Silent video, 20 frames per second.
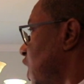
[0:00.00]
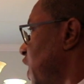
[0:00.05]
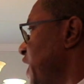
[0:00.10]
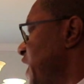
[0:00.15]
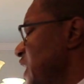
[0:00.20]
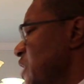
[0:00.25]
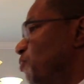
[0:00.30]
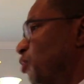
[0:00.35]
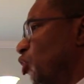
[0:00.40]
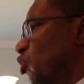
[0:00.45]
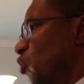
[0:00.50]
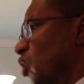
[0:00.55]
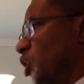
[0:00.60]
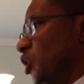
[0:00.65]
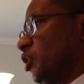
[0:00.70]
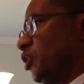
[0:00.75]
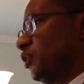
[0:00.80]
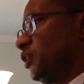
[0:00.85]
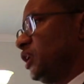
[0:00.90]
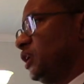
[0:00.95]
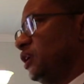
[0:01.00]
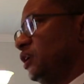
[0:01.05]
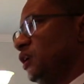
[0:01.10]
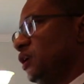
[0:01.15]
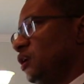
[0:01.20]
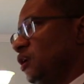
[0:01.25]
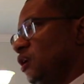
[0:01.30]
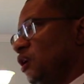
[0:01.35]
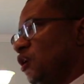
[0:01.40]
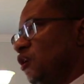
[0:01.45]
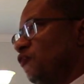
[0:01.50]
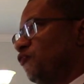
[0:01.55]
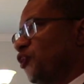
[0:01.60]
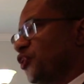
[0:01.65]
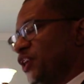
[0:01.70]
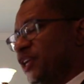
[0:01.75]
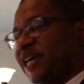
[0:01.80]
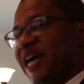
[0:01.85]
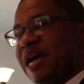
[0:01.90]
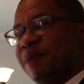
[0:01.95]
a Hebrew word
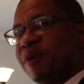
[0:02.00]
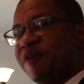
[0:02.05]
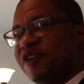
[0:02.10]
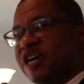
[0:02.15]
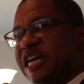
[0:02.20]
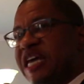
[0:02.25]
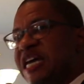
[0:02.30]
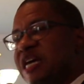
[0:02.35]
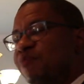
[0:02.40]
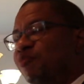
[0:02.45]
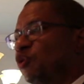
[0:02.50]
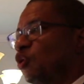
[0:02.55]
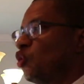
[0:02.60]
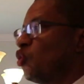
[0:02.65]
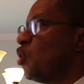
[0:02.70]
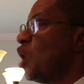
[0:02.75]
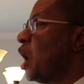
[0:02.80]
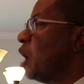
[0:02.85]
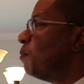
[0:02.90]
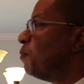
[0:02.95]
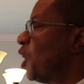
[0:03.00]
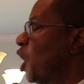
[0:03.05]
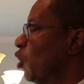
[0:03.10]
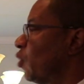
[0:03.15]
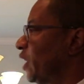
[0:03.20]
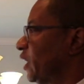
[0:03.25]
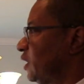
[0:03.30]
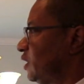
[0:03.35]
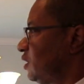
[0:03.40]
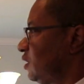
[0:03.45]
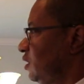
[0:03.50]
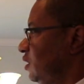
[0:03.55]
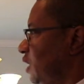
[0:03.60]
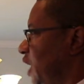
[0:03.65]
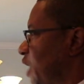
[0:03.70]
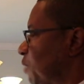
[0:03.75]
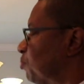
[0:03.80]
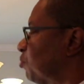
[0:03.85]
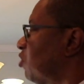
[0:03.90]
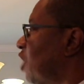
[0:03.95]
for the name of a Hebrew poet
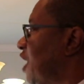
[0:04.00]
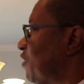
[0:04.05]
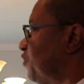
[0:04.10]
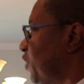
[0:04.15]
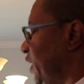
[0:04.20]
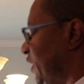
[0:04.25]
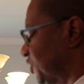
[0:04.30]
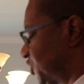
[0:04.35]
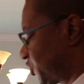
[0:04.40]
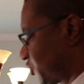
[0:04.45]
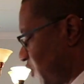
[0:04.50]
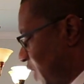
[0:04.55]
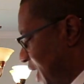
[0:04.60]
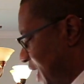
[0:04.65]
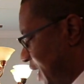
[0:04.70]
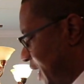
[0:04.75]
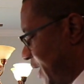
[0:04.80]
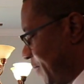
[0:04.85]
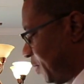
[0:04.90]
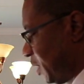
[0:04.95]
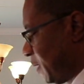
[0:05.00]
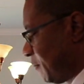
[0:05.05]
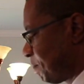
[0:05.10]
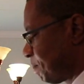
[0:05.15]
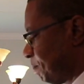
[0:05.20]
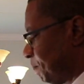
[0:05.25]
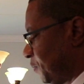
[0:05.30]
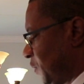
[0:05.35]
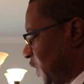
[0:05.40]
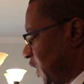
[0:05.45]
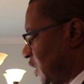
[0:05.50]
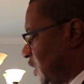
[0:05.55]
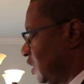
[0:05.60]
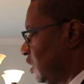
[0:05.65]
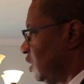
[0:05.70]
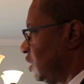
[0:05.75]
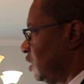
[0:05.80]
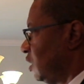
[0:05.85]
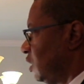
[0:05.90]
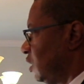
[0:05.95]
and prophet and scribe.
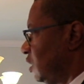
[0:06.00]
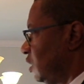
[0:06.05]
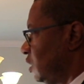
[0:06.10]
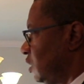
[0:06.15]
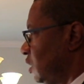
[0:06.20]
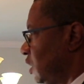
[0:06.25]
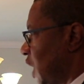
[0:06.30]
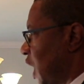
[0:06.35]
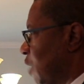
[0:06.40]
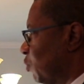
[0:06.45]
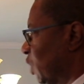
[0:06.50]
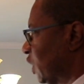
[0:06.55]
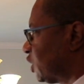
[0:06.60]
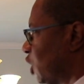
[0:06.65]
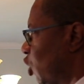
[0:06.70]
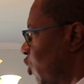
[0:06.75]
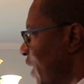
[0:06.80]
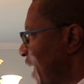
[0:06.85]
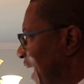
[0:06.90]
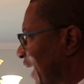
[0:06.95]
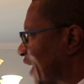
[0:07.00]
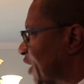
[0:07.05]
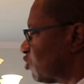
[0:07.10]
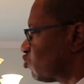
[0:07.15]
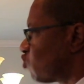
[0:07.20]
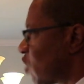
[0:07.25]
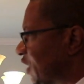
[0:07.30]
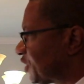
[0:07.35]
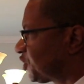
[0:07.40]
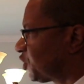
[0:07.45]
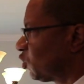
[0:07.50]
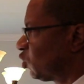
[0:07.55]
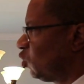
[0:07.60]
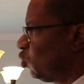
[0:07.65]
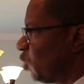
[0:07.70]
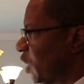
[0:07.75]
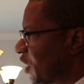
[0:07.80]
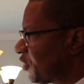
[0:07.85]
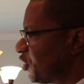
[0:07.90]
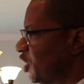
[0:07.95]
And what Kohelet
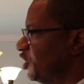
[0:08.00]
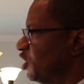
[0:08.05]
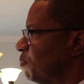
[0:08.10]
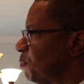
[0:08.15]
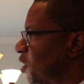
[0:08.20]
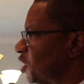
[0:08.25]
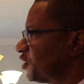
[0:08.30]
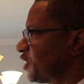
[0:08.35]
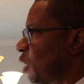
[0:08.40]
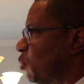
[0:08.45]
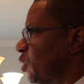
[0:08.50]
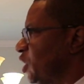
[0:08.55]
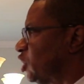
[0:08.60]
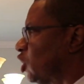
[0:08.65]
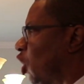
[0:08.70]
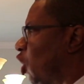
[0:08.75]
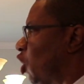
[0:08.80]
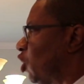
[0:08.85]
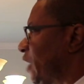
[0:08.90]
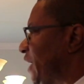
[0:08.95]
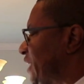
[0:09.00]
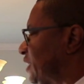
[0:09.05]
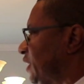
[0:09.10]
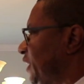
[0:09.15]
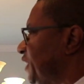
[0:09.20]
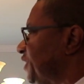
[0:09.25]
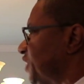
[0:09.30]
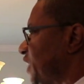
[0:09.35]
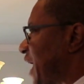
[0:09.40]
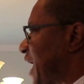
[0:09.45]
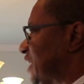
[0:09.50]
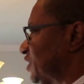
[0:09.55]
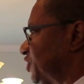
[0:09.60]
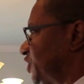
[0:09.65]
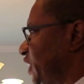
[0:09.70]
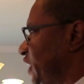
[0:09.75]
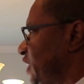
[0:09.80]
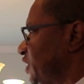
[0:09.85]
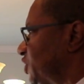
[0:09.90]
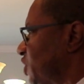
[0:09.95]
wrestled with in the book that we call
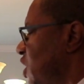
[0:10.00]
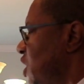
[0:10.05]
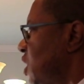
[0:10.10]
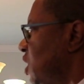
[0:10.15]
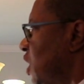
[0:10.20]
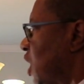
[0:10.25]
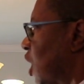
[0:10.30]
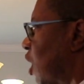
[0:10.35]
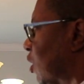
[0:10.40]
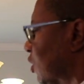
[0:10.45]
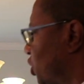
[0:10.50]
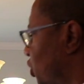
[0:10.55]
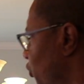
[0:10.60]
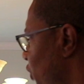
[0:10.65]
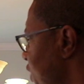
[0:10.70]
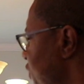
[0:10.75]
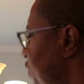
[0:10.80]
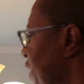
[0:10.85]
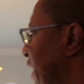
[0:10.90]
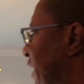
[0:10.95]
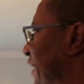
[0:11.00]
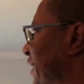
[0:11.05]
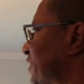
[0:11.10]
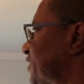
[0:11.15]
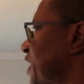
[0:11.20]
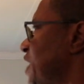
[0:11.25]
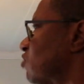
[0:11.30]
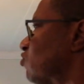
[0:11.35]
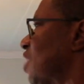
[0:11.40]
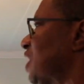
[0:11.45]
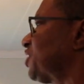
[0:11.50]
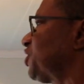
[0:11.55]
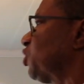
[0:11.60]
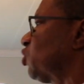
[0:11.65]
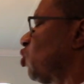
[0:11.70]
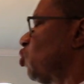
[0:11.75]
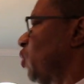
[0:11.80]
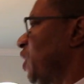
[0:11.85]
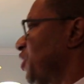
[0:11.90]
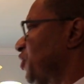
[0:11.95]
Ecclesiastes are three things. He
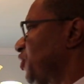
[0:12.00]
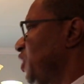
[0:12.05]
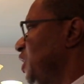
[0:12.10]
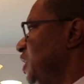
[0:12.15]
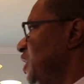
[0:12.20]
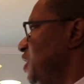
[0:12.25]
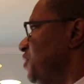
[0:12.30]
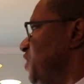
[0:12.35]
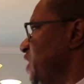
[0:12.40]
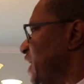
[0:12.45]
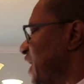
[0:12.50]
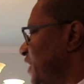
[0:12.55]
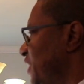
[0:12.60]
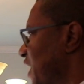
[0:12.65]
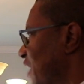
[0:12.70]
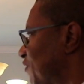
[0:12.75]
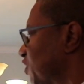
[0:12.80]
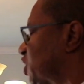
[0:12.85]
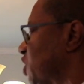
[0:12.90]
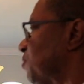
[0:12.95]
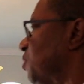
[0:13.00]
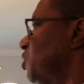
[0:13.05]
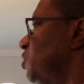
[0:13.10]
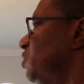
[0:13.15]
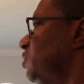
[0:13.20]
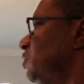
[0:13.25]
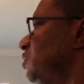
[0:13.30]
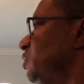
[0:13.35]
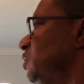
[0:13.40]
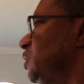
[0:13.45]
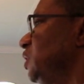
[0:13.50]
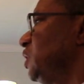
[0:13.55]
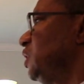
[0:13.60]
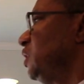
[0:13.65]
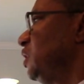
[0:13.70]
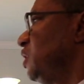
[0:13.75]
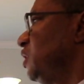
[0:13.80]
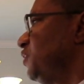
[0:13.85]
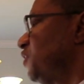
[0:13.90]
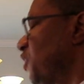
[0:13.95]
wrestled with the inevitable,
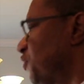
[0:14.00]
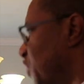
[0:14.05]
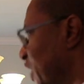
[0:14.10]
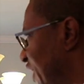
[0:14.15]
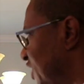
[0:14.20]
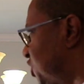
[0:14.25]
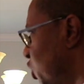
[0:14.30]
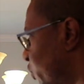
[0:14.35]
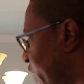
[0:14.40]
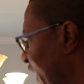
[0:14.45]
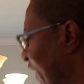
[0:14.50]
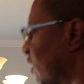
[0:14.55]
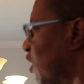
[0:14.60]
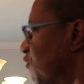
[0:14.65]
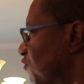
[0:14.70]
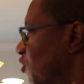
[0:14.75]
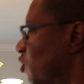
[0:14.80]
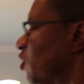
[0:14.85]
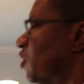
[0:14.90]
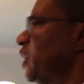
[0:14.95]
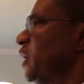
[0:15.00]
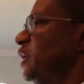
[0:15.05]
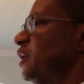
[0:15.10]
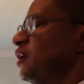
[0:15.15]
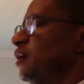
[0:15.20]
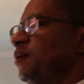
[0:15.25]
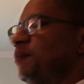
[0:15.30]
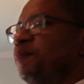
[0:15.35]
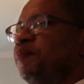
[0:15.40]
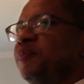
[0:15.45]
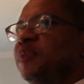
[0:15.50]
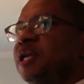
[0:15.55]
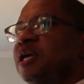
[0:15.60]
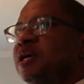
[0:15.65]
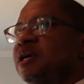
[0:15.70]
right. the things you can't avoid. Wow.